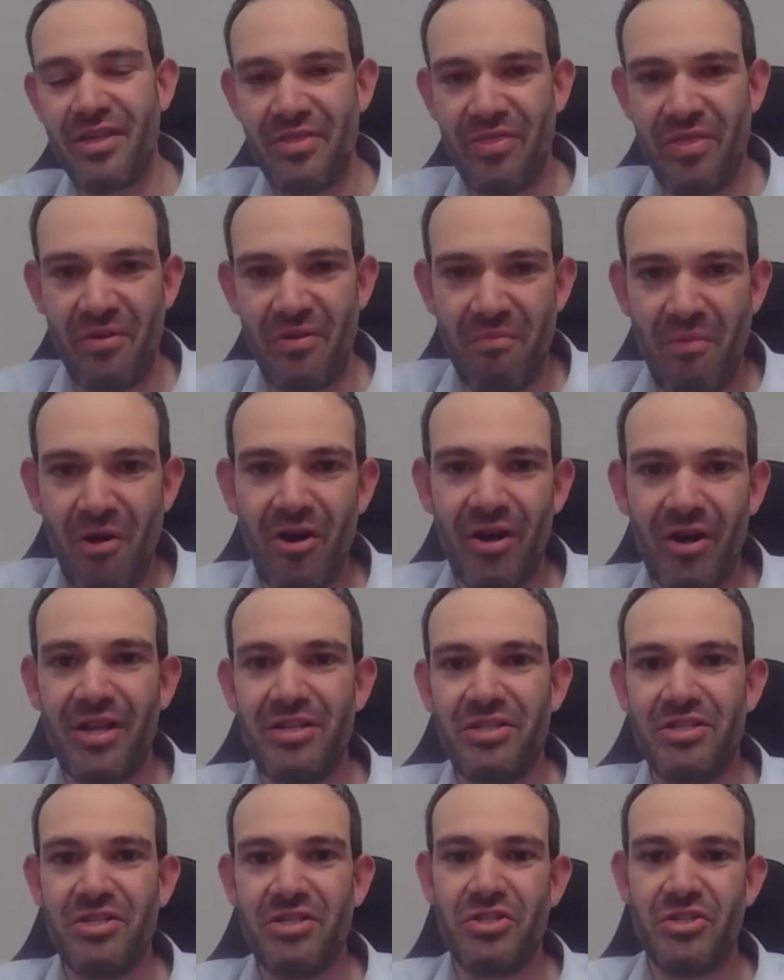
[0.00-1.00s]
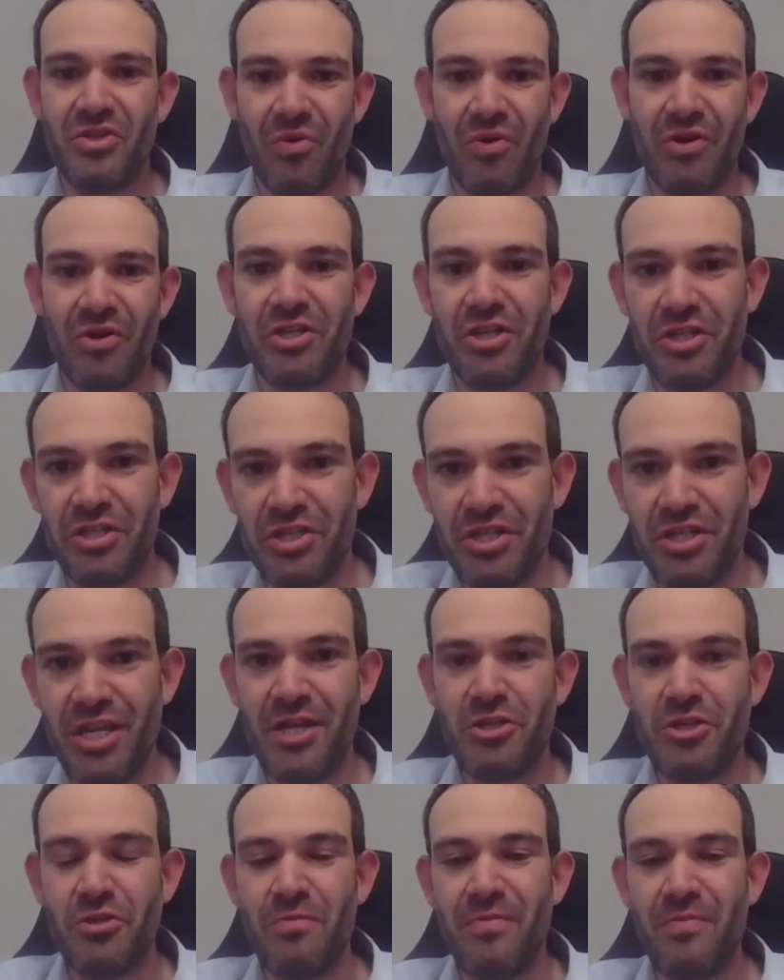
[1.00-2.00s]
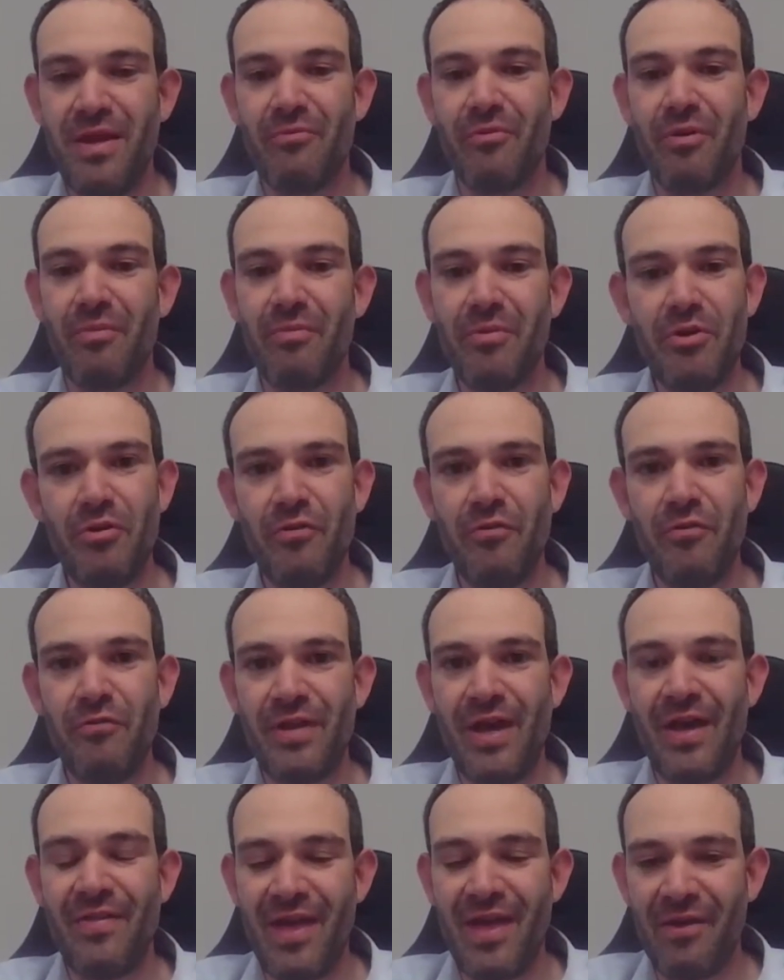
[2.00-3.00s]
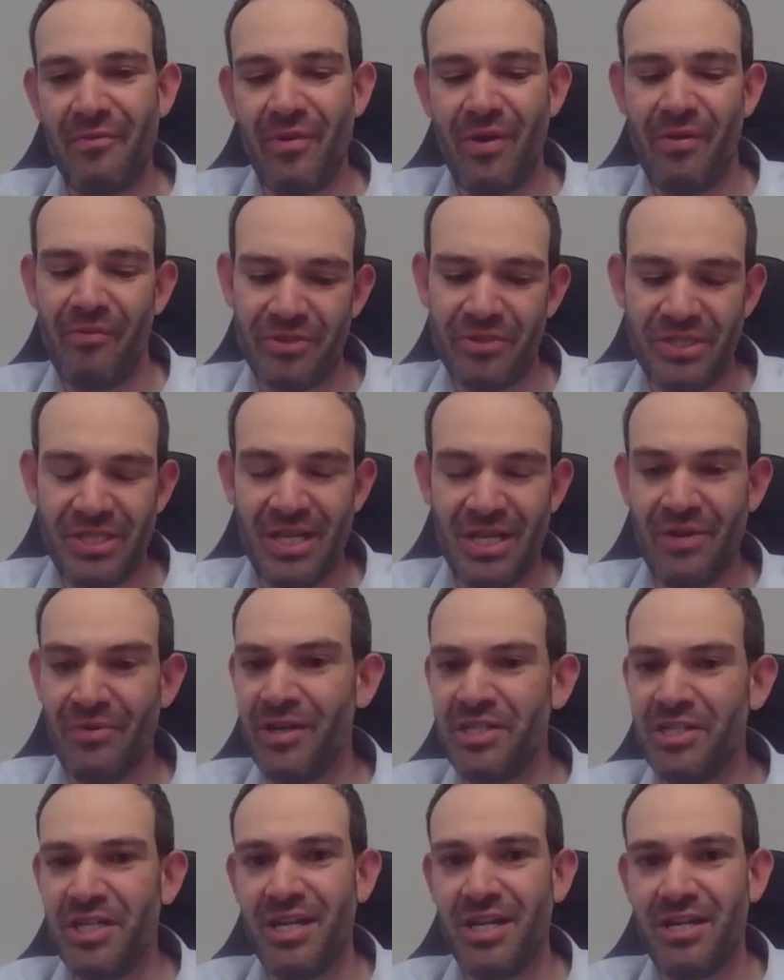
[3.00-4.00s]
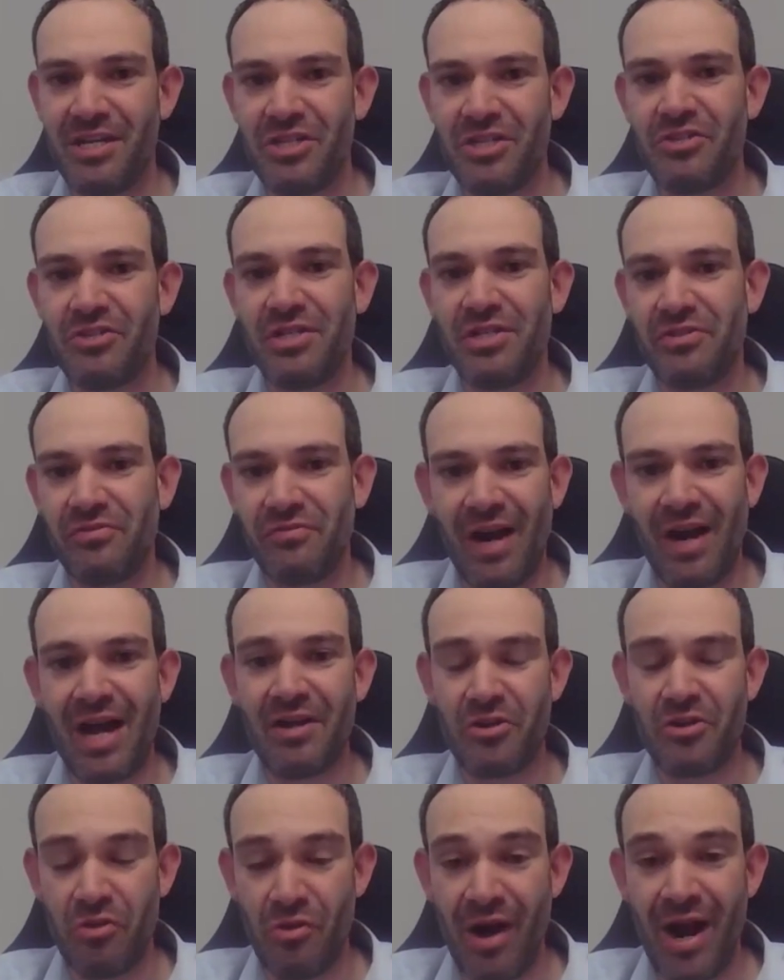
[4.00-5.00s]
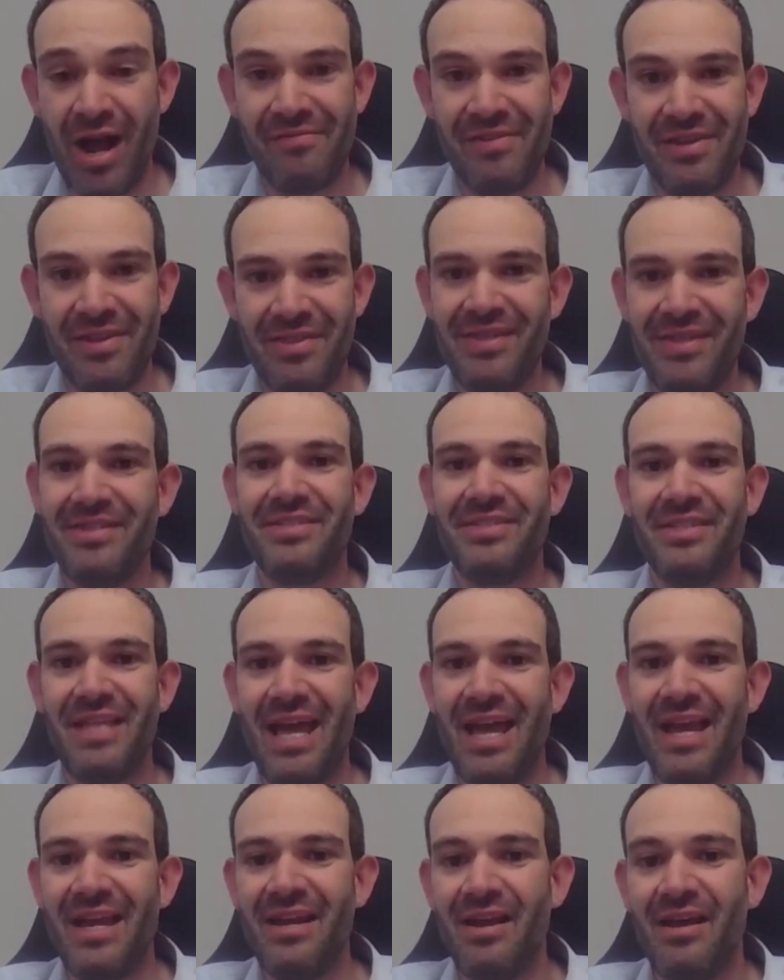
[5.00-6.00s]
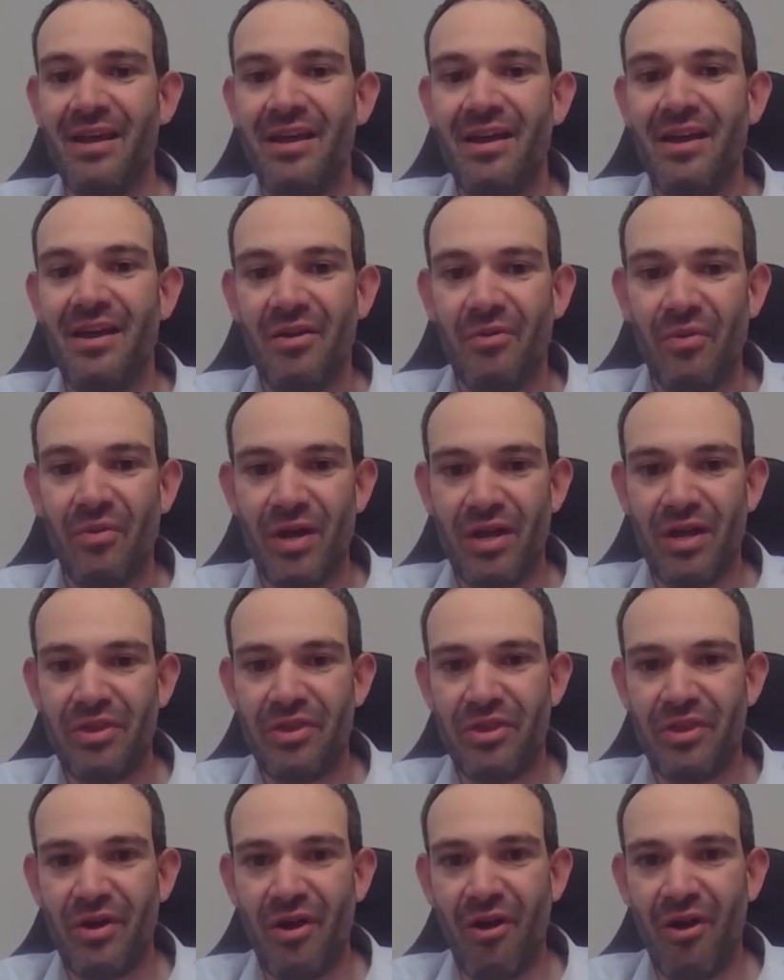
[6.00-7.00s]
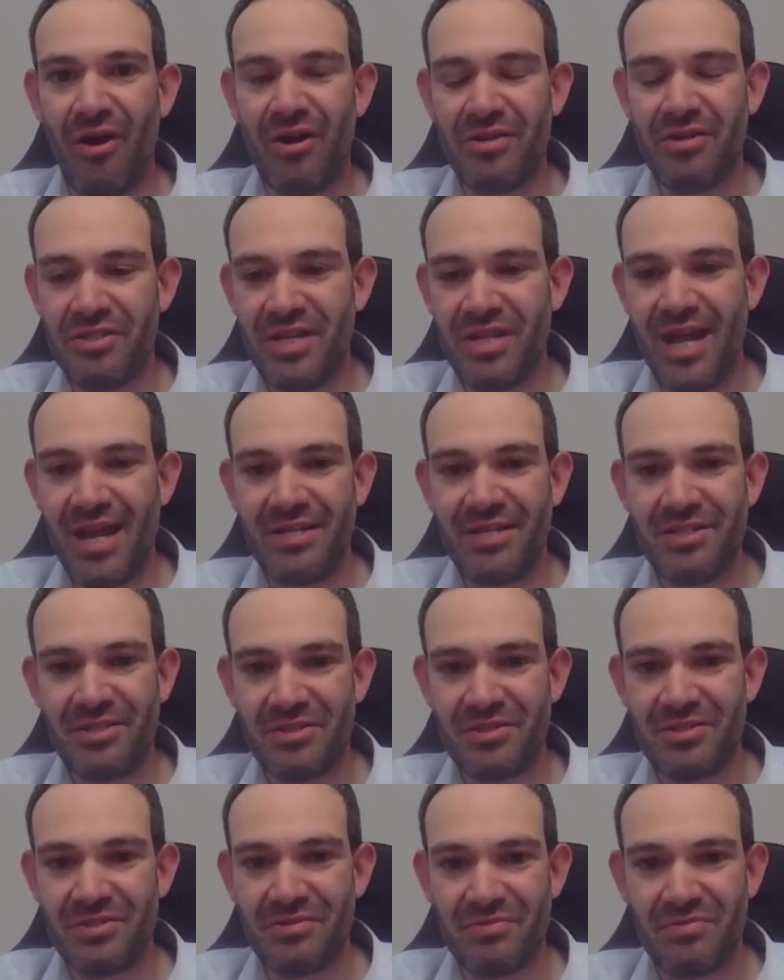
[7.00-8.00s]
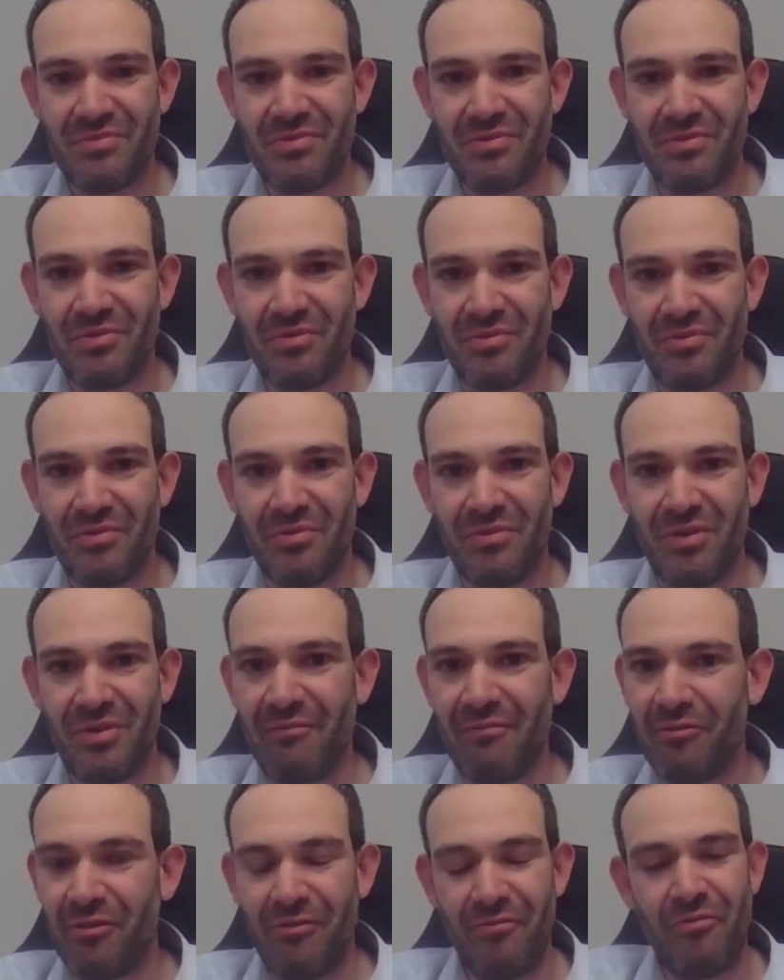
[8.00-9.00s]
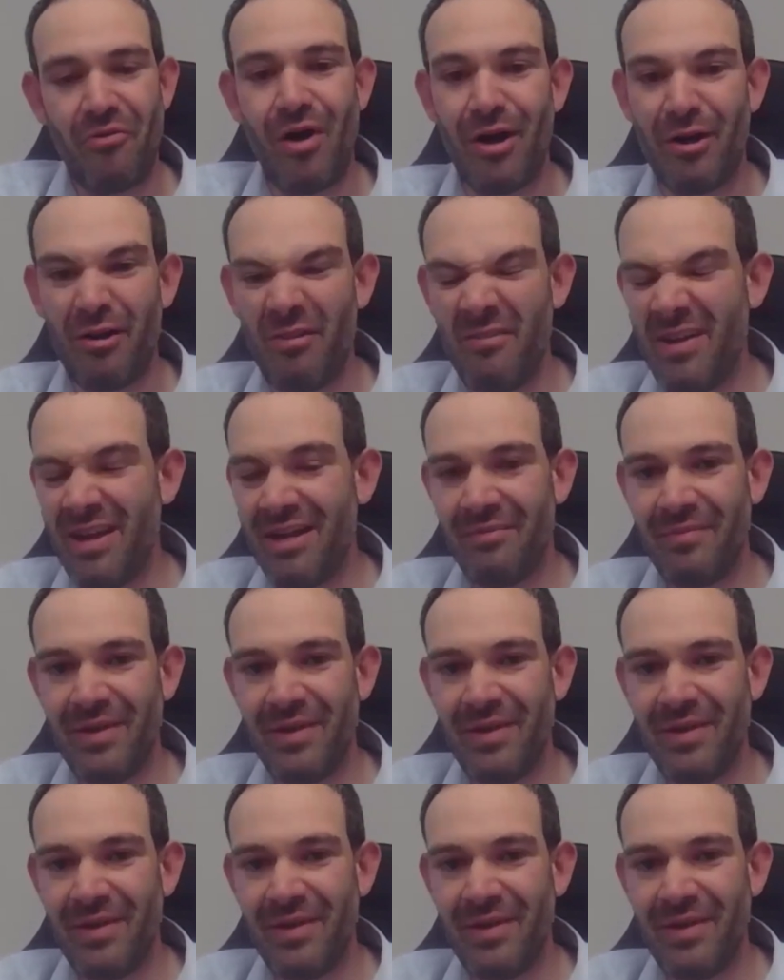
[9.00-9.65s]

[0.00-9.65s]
think that the market distortions need to be removed, and then we will see which industries thrive in this state with our state's level of water